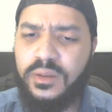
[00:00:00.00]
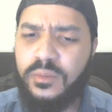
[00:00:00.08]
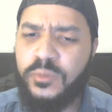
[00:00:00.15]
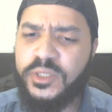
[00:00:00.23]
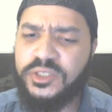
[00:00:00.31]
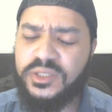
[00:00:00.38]

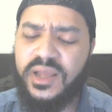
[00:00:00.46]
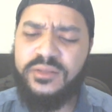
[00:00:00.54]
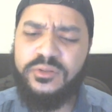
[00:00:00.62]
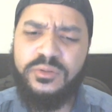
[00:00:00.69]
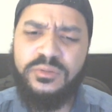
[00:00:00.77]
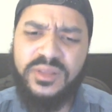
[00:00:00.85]
Which I
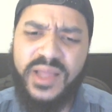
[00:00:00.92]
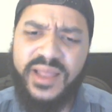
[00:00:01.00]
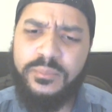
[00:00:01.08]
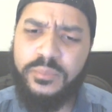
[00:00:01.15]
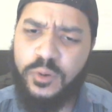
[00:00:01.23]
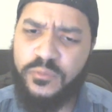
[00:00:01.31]
do
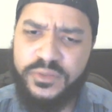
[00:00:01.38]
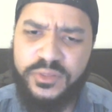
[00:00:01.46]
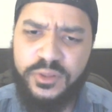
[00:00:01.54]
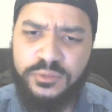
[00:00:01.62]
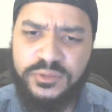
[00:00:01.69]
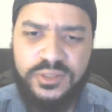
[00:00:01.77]
like both of
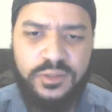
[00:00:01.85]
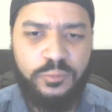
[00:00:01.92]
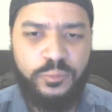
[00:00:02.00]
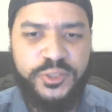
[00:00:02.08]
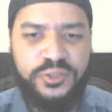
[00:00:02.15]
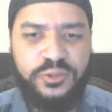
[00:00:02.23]
those
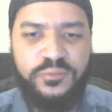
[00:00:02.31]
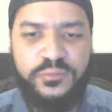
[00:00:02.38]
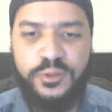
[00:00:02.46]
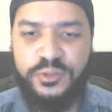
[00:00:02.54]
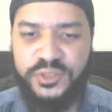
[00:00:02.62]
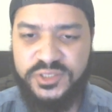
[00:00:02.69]
original
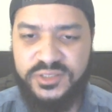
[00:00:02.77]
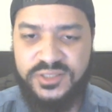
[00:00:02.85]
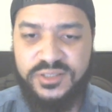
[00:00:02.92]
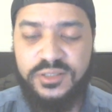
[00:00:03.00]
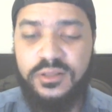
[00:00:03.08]
versions,